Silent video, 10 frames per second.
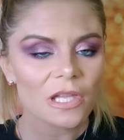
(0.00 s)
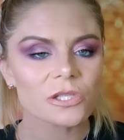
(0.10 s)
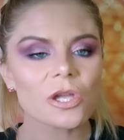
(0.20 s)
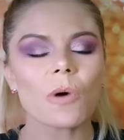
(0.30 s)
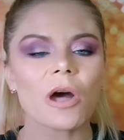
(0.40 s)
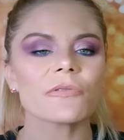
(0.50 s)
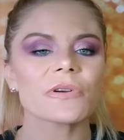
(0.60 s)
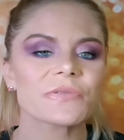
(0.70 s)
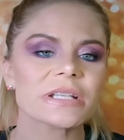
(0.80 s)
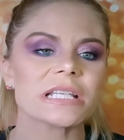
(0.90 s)
So
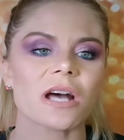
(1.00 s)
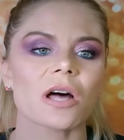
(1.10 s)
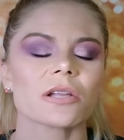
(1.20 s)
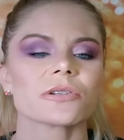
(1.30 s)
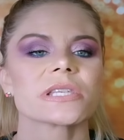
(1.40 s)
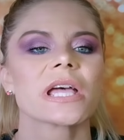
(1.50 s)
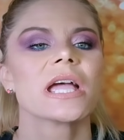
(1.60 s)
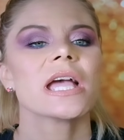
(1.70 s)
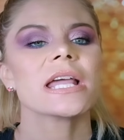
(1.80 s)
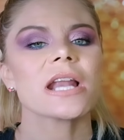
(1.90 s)
over $50.
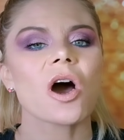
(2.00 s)
And